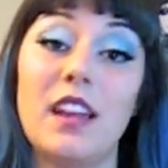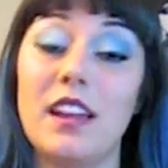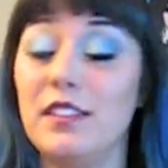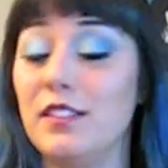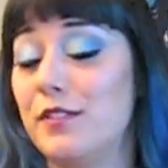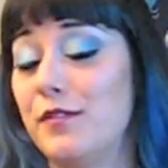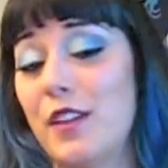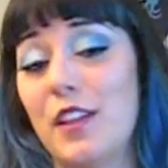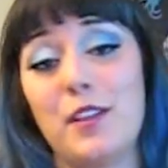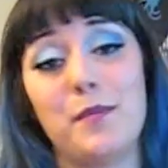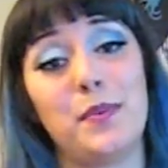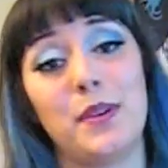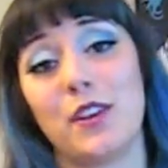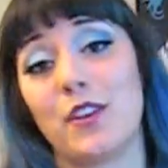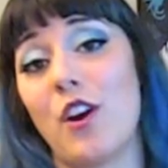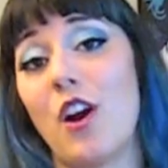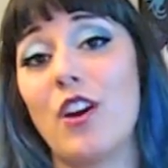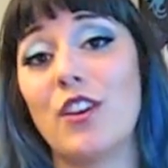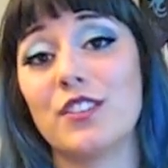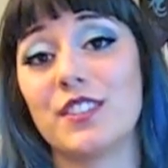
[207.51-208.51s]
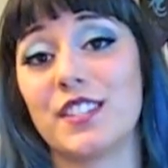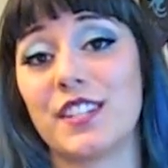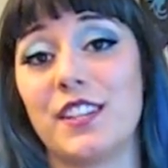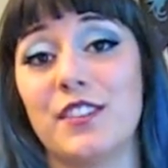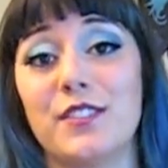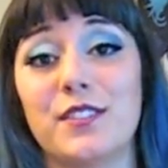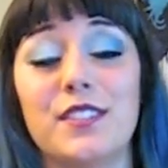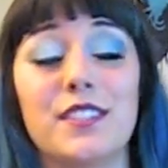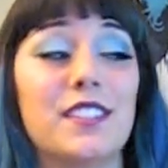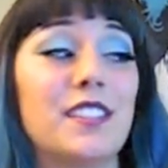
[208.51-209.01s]
in developing your art
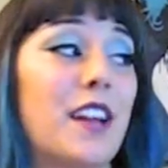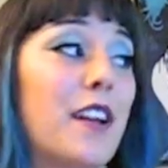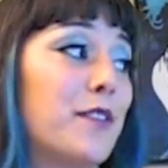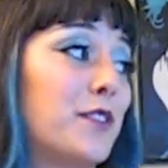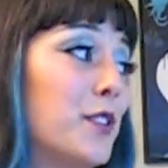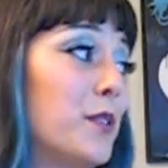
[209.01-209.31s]
skills and stuff.